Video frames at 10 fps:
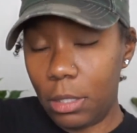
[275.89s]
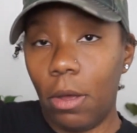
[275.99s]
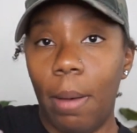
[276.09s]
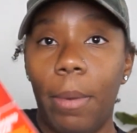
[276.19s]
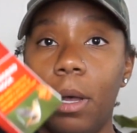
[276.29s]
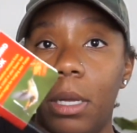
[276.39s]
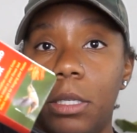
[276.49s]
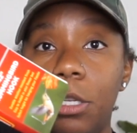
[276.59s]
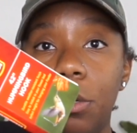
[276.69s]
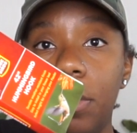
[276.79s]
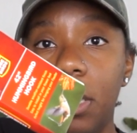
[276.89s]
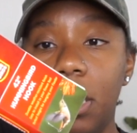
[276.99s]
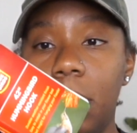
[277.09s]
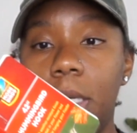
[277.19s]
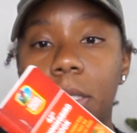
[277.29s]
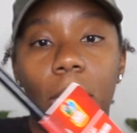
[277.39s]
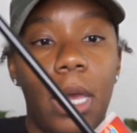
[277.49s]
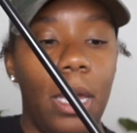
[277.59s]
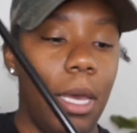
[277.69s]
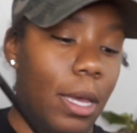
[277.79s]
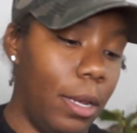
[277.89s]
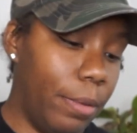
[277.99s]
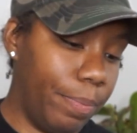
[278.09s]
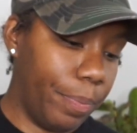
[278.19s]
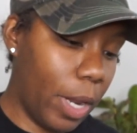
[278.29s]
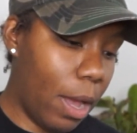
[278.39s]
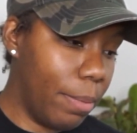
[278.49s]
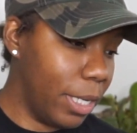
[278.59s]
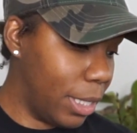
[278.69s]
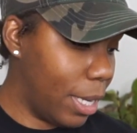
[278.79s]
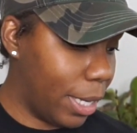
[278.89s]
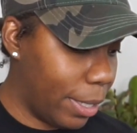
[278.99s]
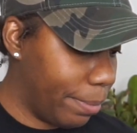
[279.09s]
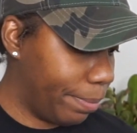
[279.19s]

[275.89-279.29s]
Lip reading: So I bought 2 of these and I'm excited.